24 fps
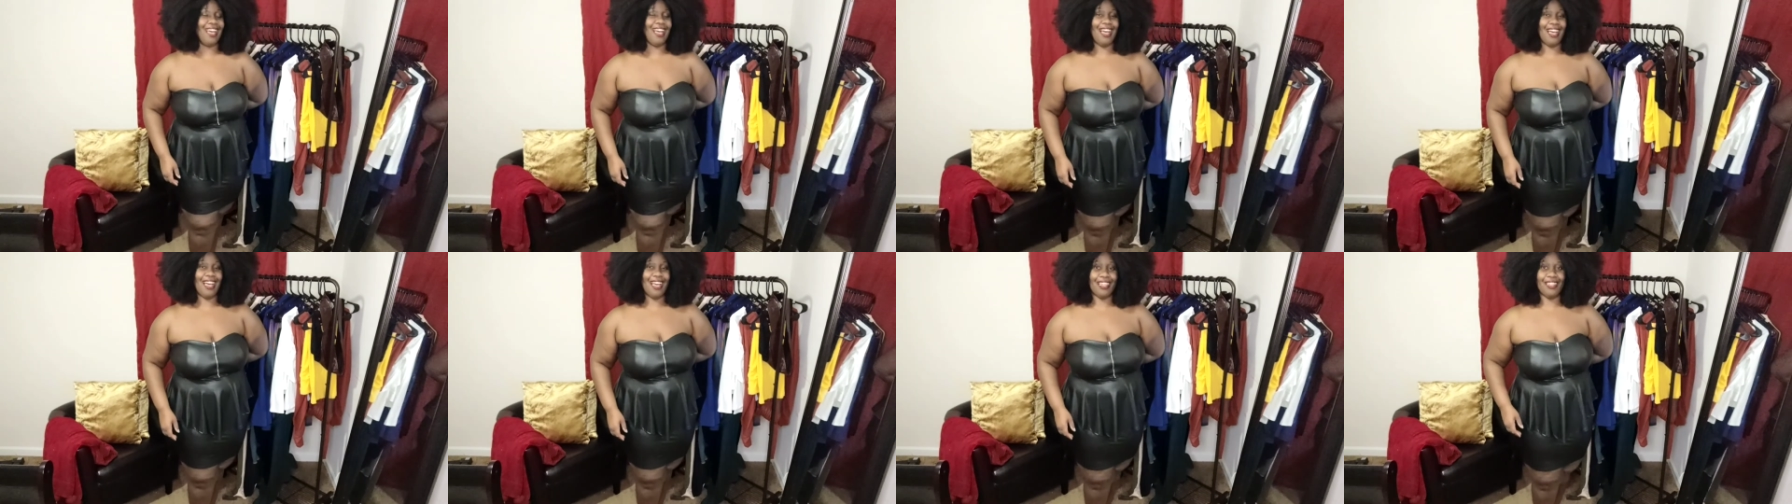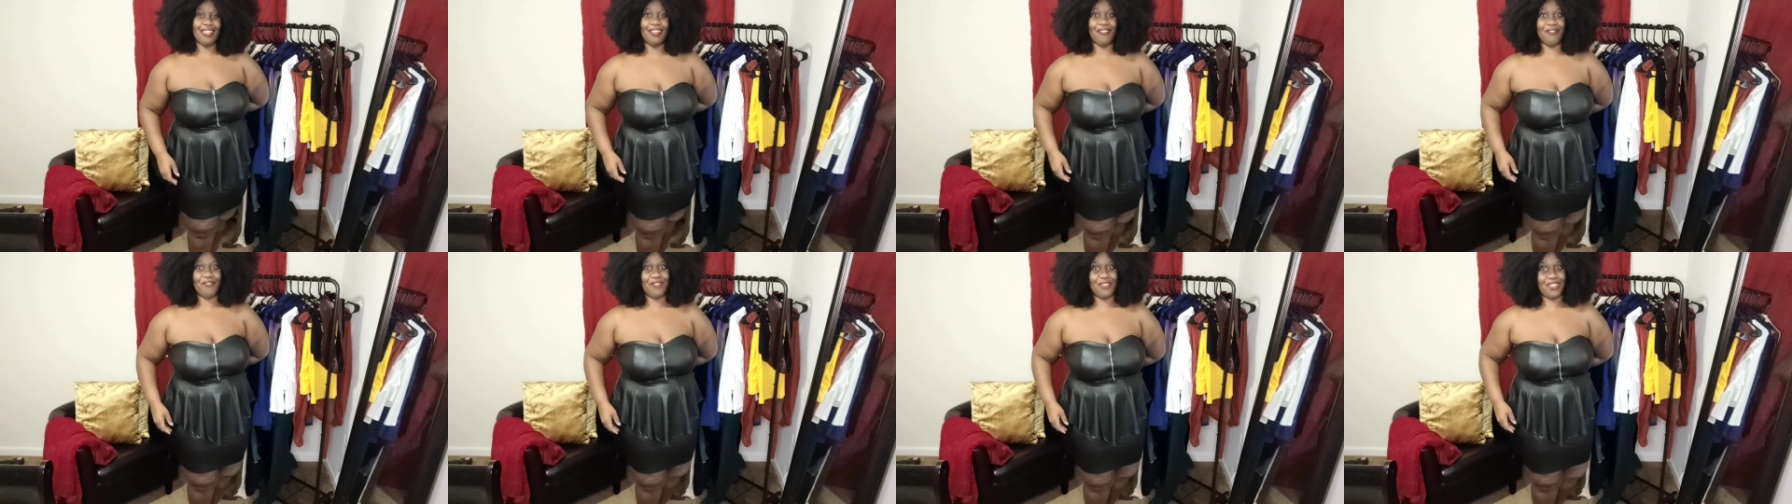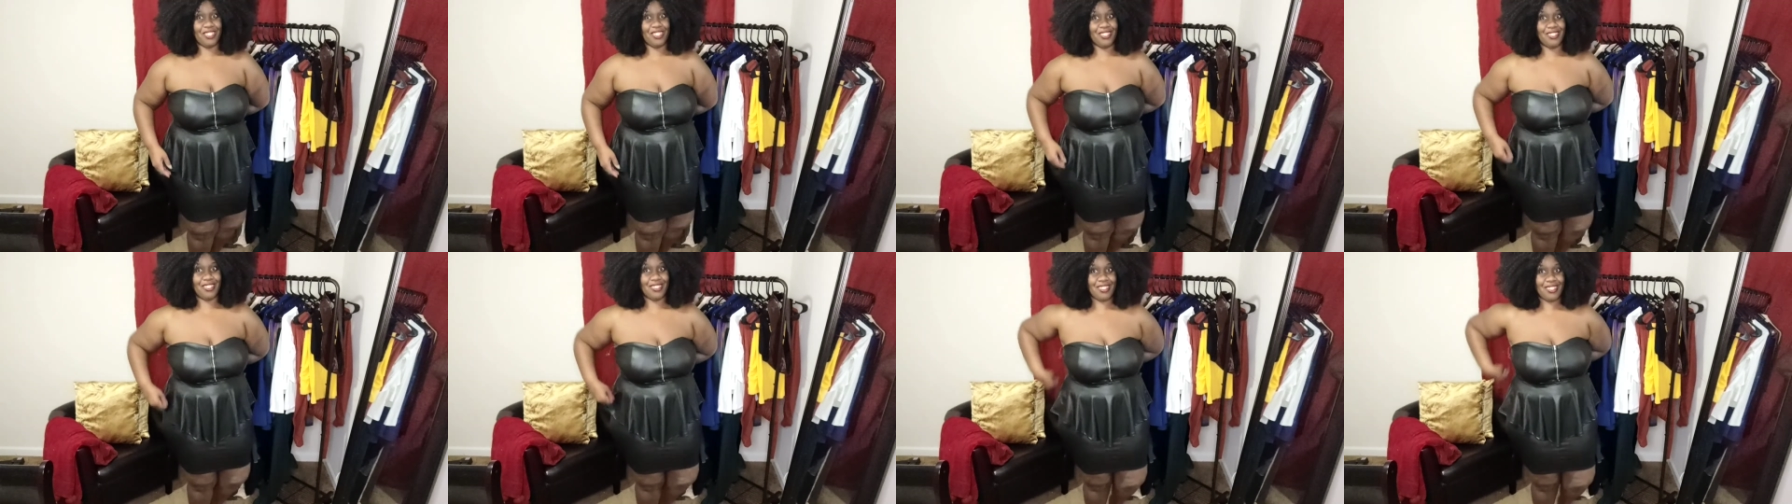I love
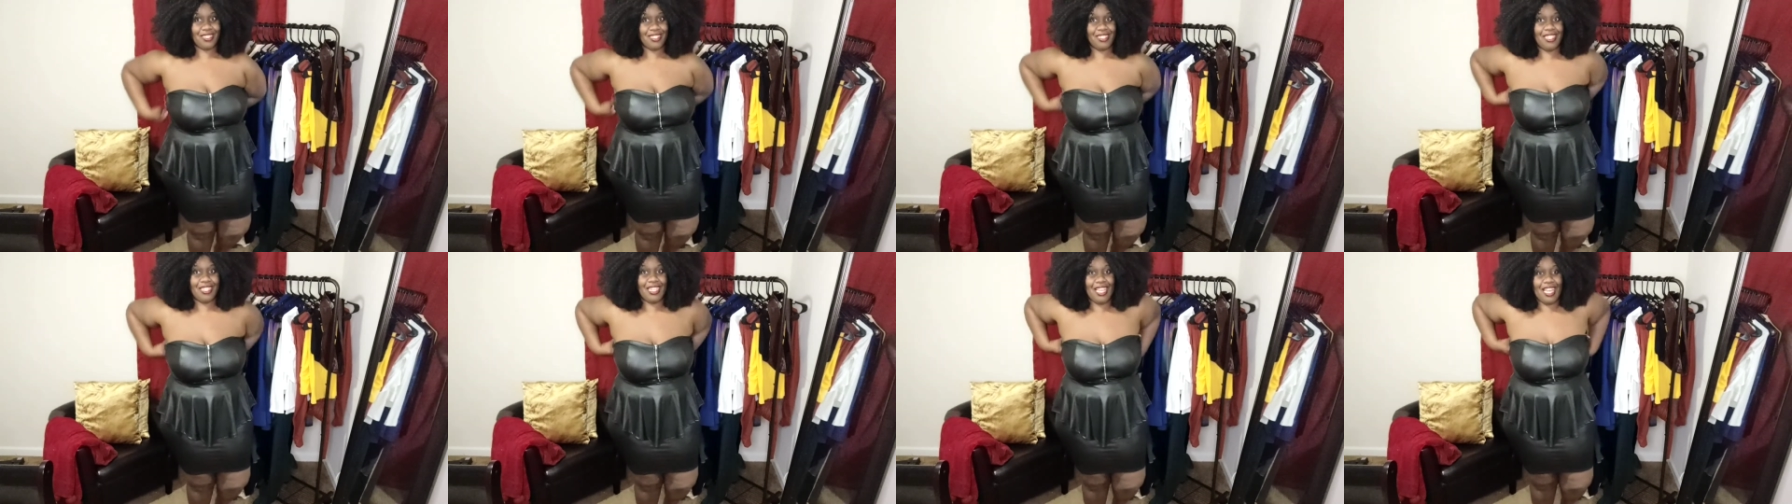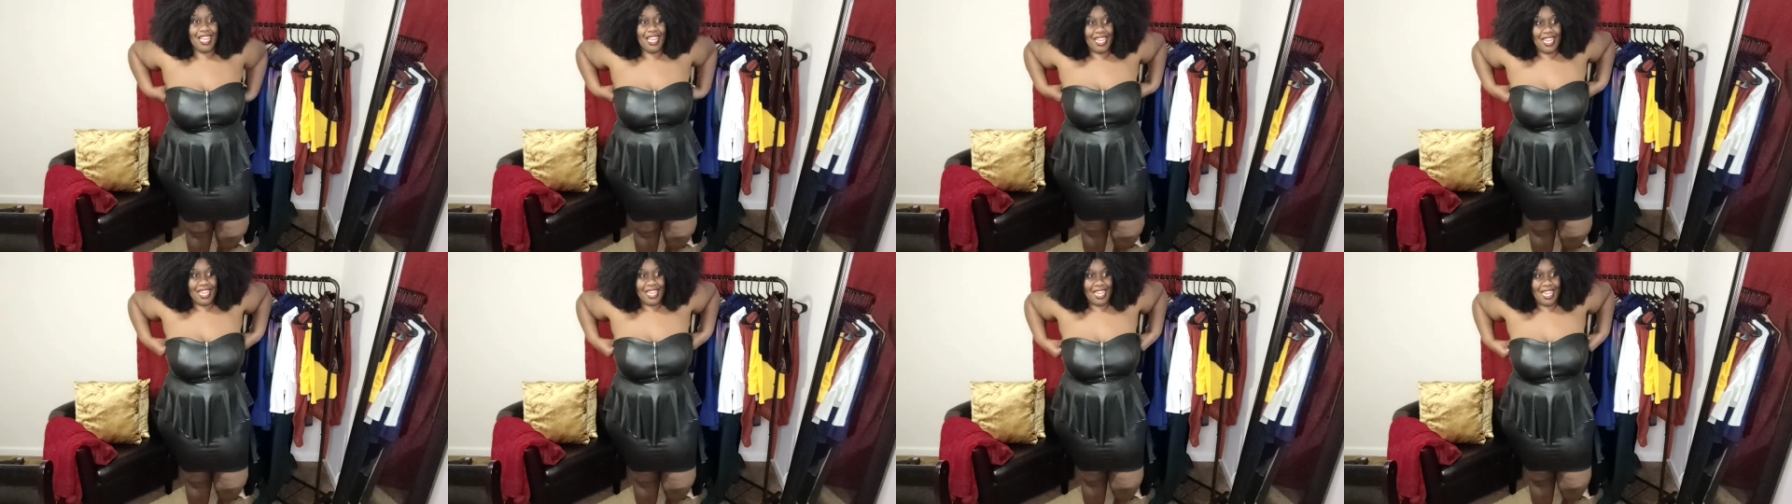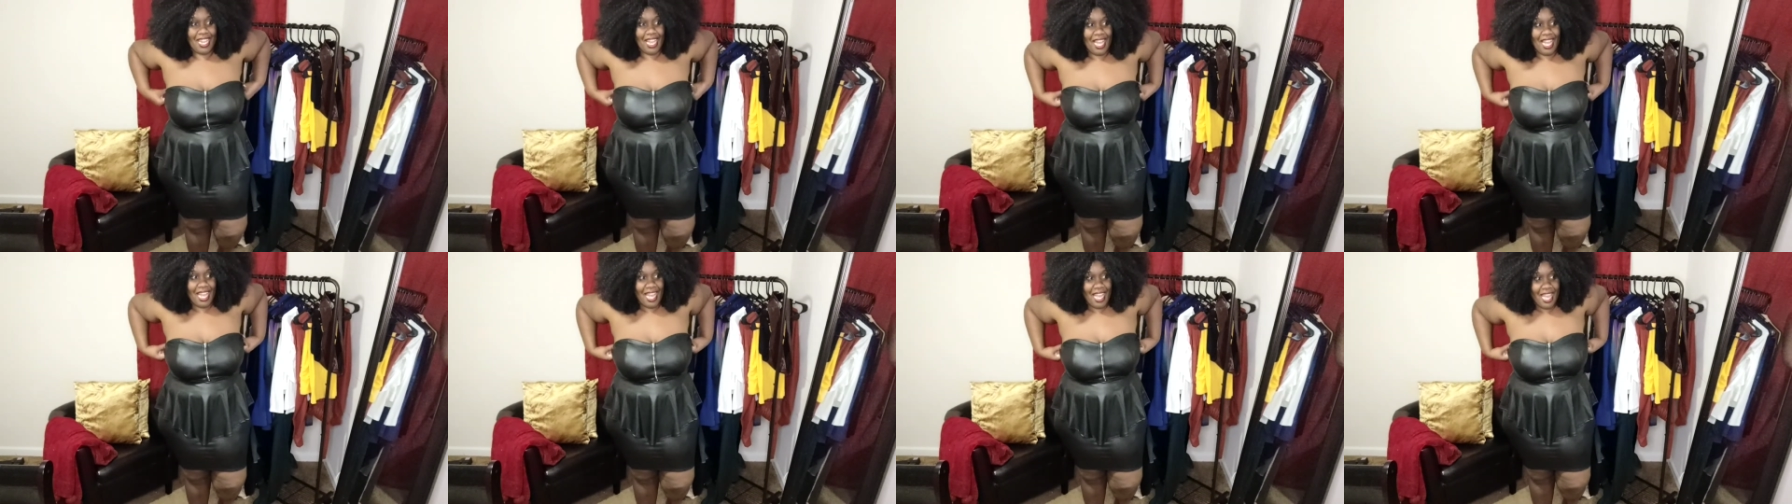this. Like,
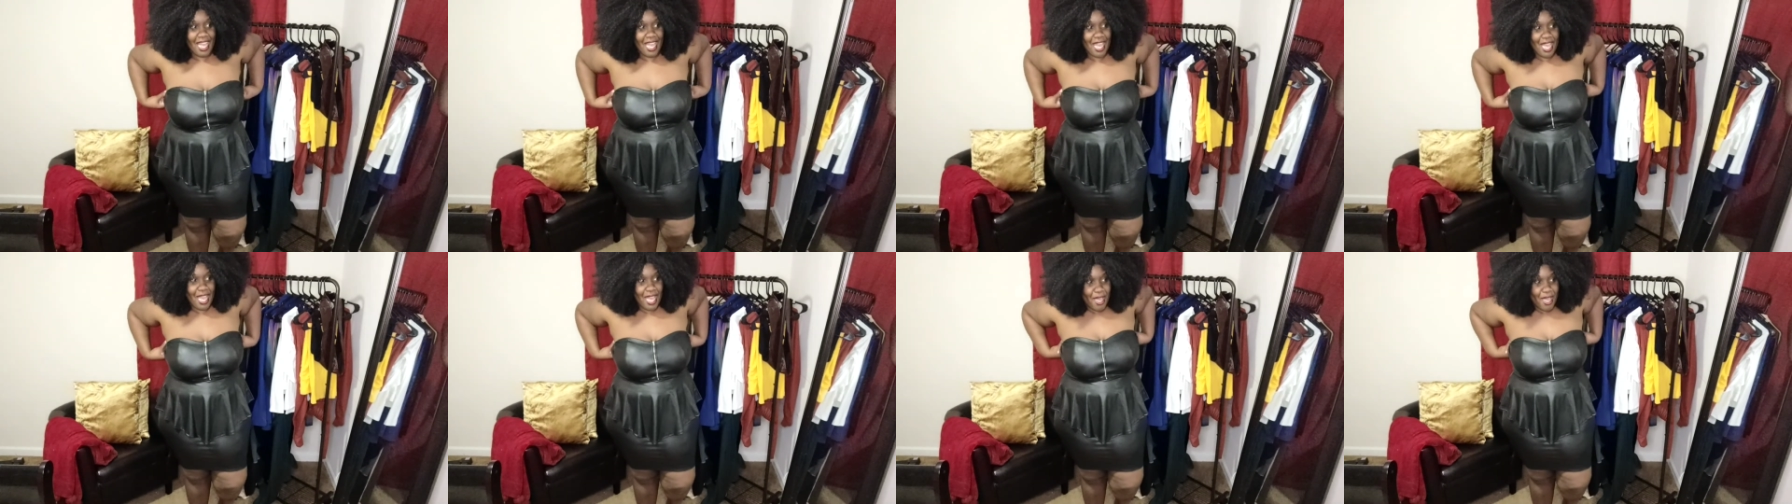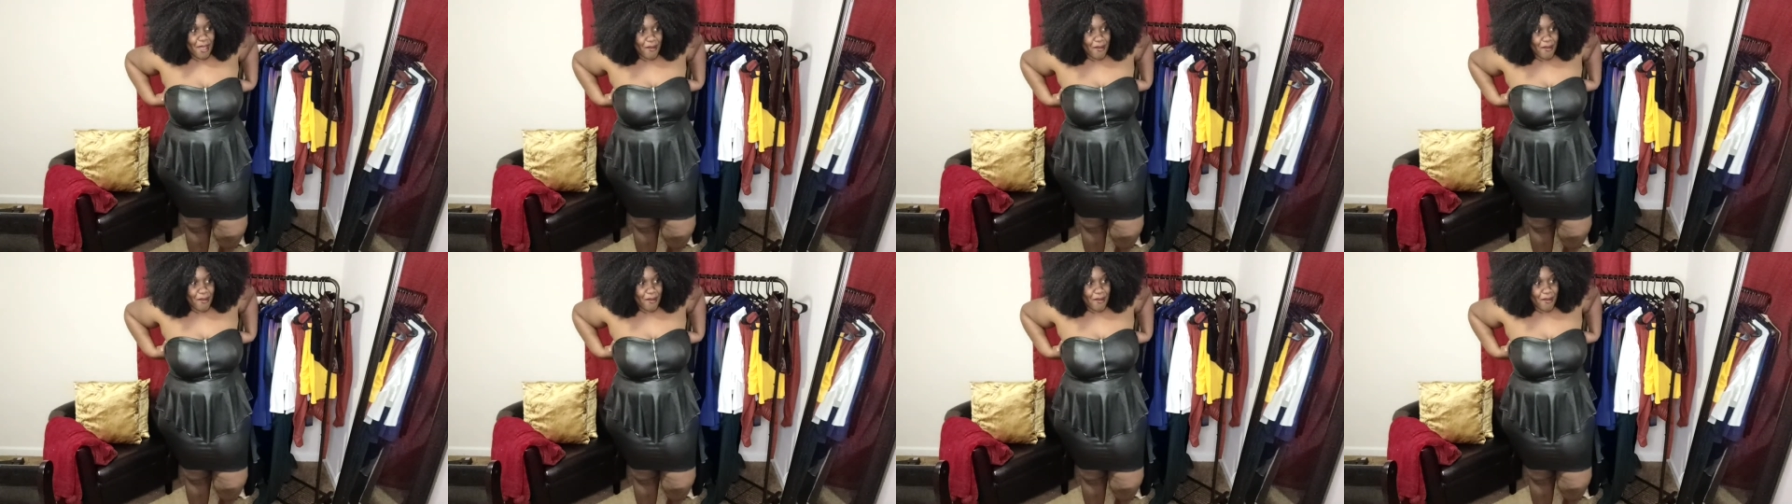I